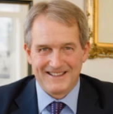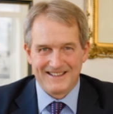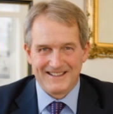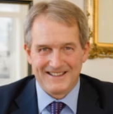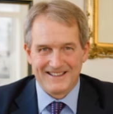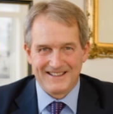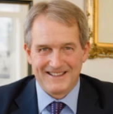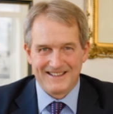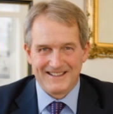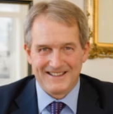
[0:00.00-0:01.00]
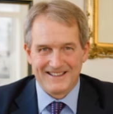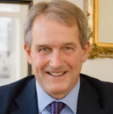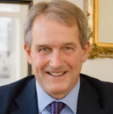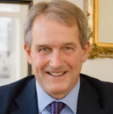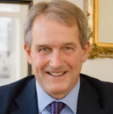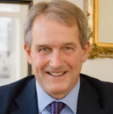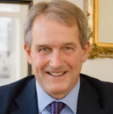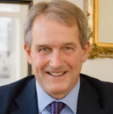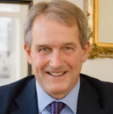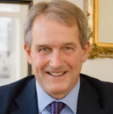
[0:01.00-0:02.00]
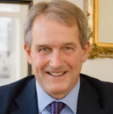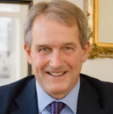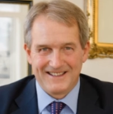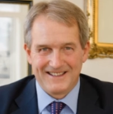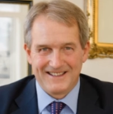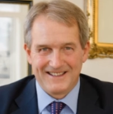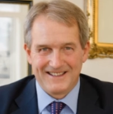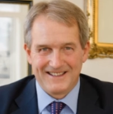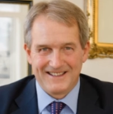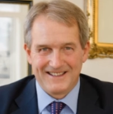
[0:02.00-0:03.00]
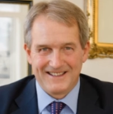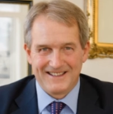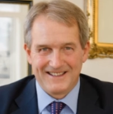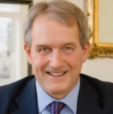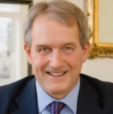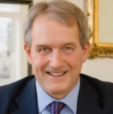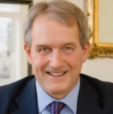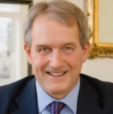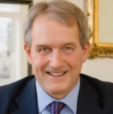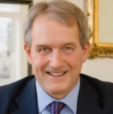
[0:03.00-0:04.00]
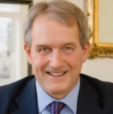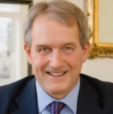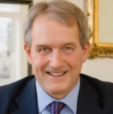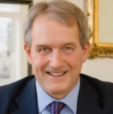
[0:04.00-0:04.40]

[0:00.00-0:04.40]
This is a still picture; no speech is visible.